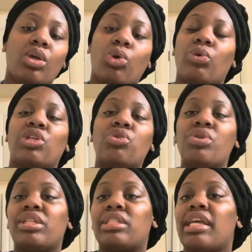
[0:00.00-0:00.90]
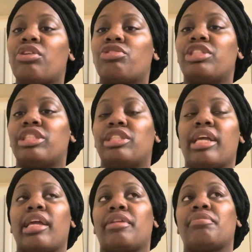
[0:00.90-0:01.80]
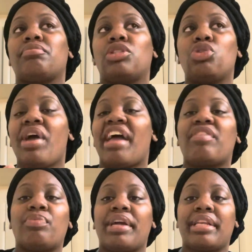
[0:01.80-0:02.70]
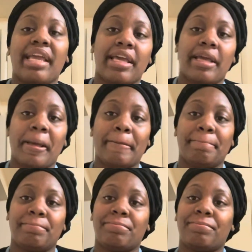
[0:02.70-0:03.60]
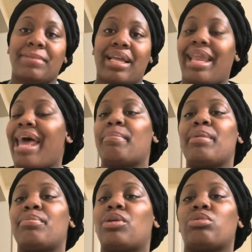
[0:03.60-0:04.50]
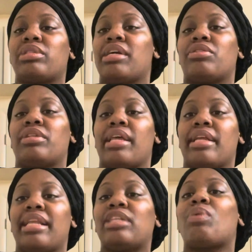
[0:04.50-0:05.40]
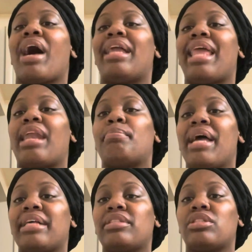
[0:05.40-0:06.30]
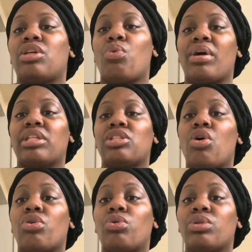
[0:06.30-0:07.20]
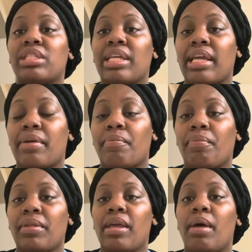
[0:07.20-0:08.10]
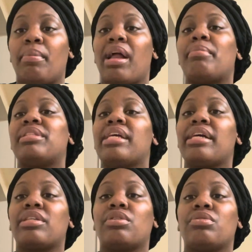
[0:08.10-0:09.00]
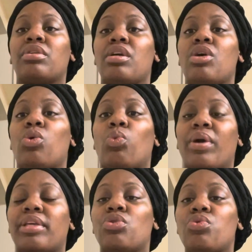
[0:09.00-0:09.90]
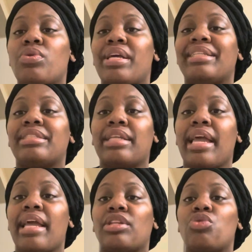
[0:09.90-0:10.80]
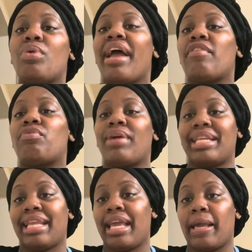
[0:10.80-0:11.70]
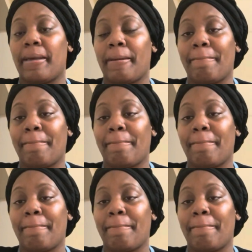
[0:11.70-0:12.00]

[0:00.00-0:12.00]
When you continue to sin, you way dead. A lot of people don't tell you that. That's why a lot of pastors don't want to talk on sin. But I'm going to tell you, when you in sin, you halfway dead.